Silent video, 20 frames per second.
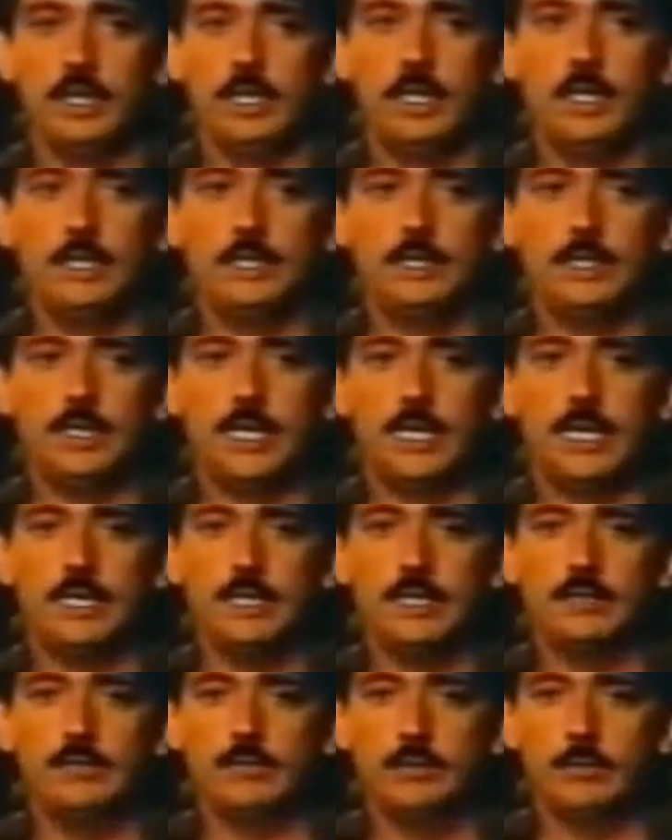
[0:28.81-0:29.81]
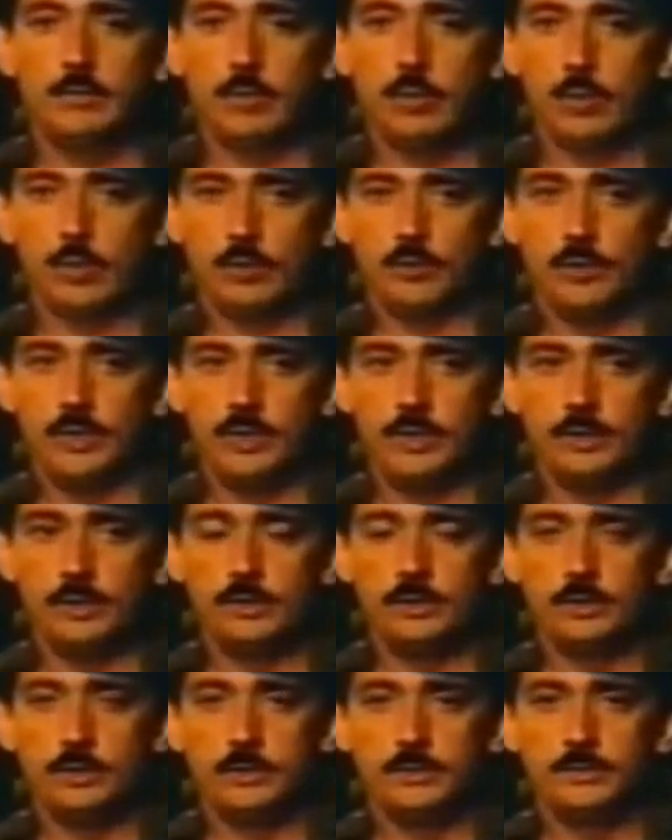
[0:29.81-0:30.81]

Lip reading: I live in Puerto Rico,